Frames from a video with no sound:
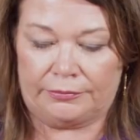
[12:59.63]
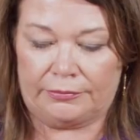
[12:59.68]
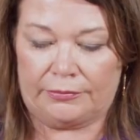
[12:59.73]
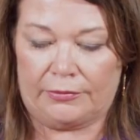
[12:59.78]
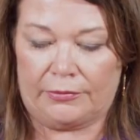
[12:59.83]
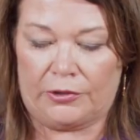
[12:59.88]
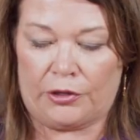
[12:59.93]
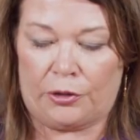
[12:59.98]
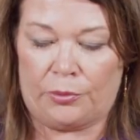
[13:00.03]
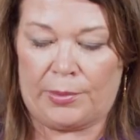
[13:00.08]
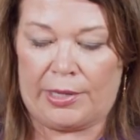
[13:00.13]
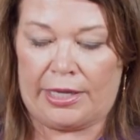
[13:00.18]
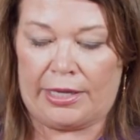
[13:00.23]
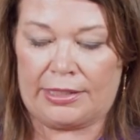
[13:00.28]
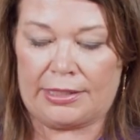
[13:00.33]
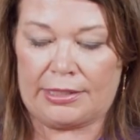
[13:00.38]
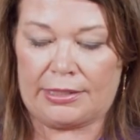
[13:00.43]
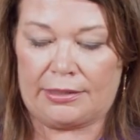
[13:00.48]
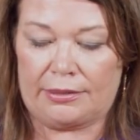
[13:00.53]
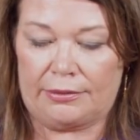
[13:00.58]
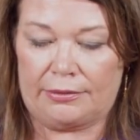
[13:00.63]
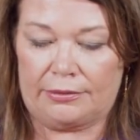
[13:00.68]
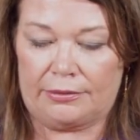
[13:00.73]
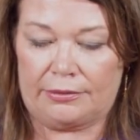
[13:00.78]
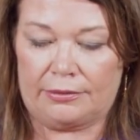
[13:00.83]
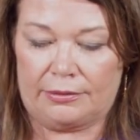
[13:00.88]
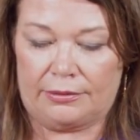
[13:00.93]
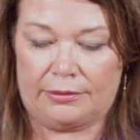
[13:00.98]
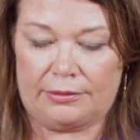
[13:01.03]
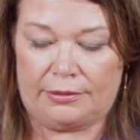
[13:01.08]
no mess.
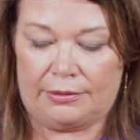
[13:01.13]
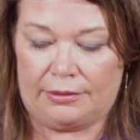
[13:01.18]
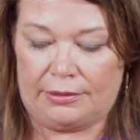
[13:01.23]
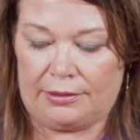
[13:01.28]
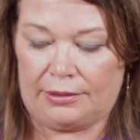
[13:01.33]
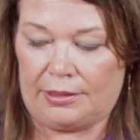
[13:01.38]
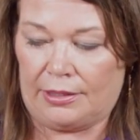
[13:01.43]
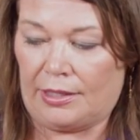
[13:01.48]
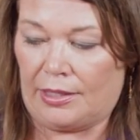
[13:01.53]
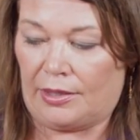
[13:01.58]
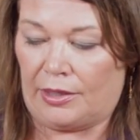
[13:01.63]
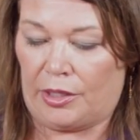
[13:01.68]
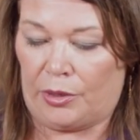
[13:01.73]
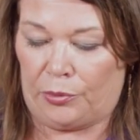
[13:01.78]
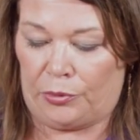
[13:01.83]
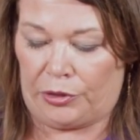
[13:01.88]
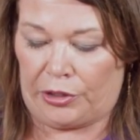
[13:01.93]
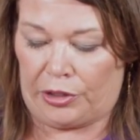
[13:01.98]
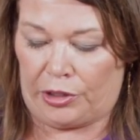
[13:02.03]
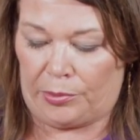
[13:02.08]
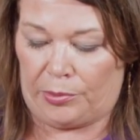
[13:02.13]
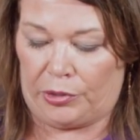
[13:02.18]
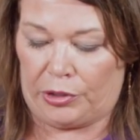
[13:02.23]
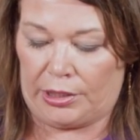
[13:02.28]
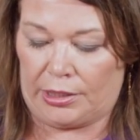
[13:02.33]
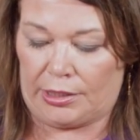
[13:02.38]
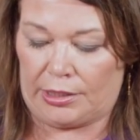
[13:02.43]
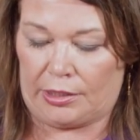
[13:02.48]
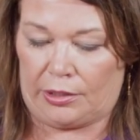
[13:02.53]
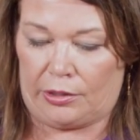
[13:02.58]
Then we're gonna put
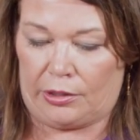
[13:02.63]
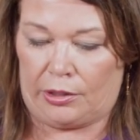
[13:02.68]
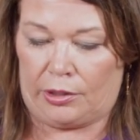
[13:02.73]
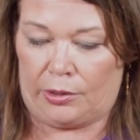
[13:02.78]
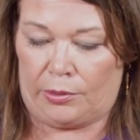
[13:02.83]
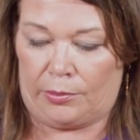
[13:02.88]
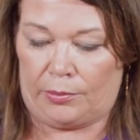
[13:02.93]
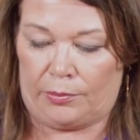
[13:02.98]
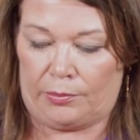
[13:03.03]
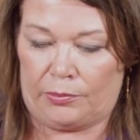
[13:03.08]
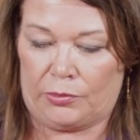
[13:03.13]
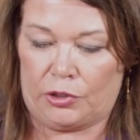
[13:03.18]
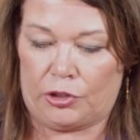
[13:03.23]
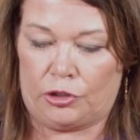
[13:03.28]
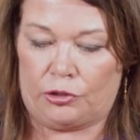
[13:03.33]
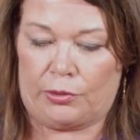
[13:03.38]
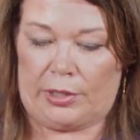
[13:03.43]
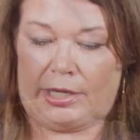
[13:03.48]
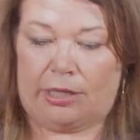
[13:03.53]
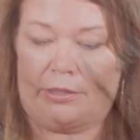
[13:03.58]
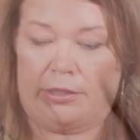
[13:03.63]
some shredded